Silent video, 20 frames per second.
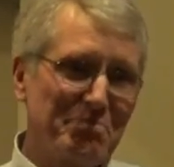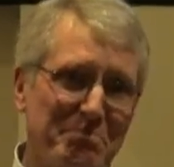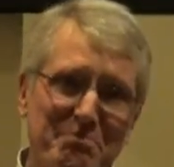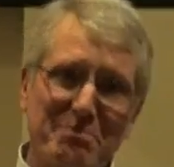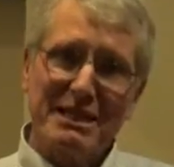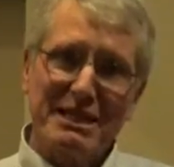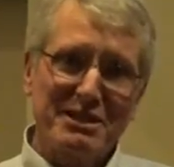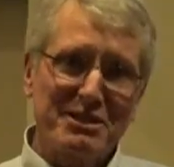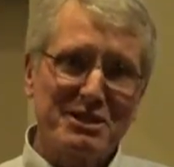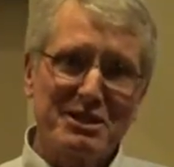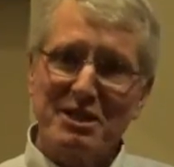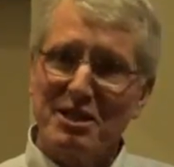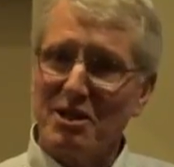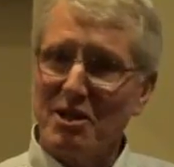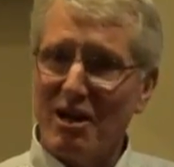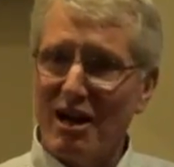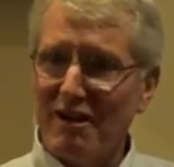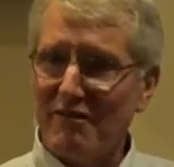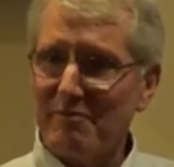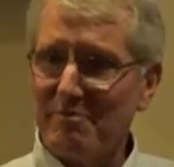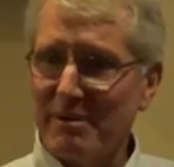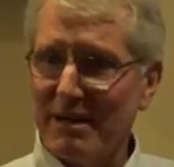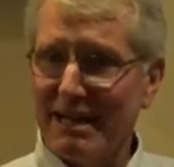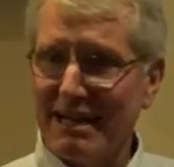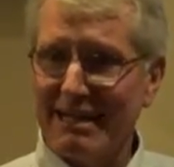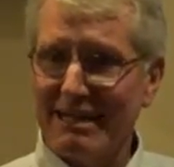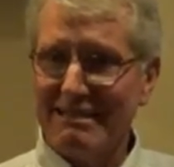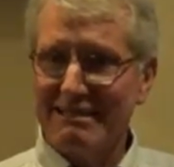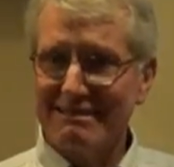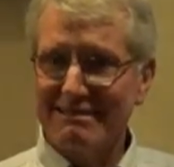But he's still off
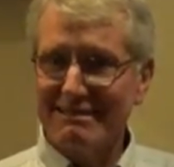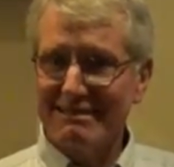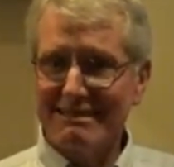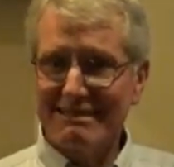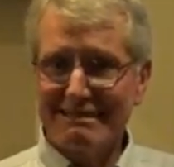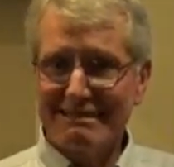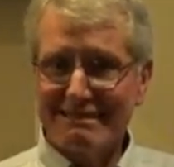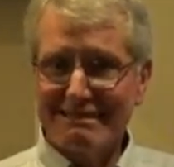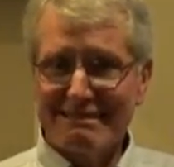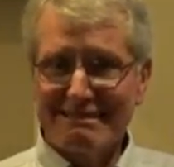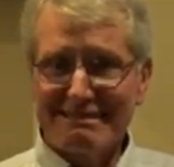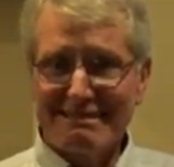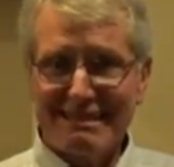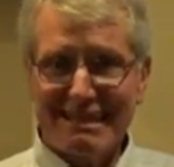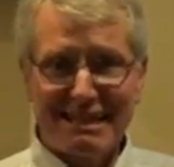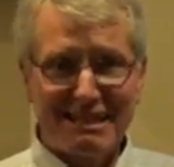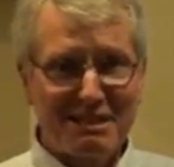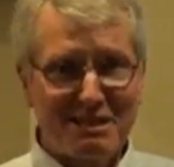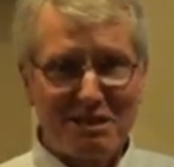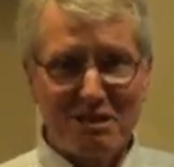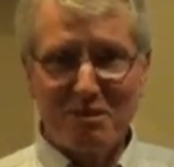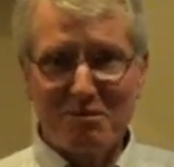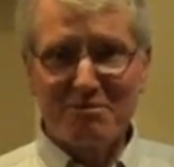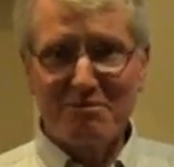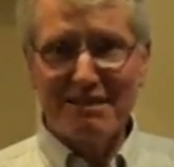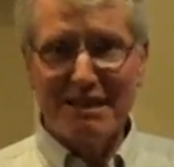by, I don't know,